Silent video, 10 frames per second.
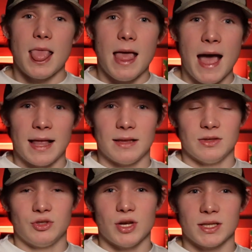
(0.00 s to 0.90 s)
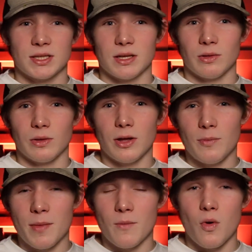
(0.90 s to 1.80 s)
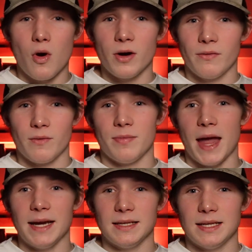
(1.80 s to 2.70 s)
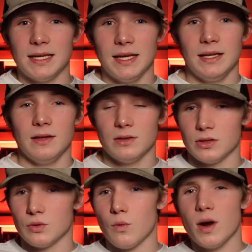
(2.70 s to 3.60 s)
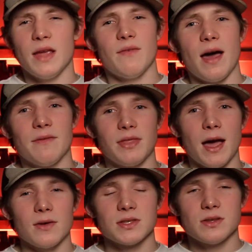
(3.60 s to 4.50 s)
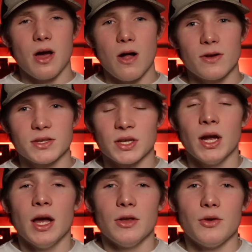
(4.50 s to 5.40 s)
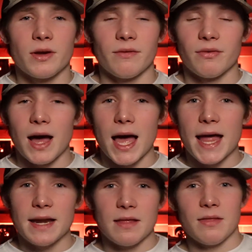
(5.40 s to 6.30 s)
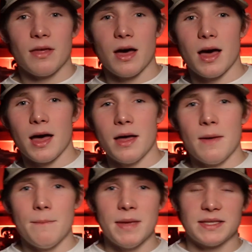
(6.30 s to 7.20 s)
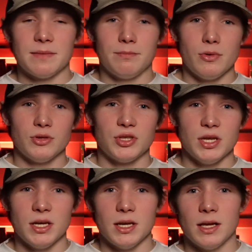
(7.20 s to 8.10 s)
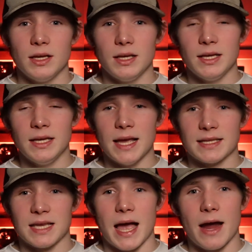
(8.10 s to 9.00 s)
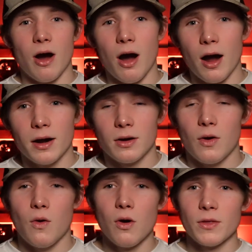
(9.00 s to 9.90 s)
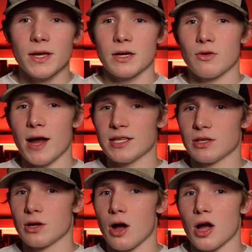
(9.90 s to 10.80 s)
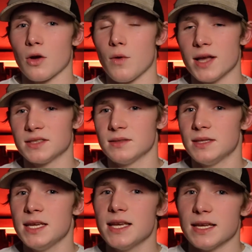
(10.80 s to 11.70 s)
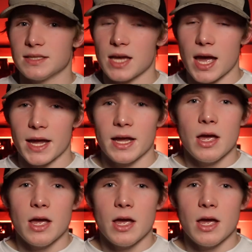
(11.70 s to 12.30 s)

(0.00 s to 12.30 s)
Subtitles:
at just a little bit more, from $19,000 to $25,000, you can find the Mitsubishi ESI-R or the Chrysler Conquest TSI,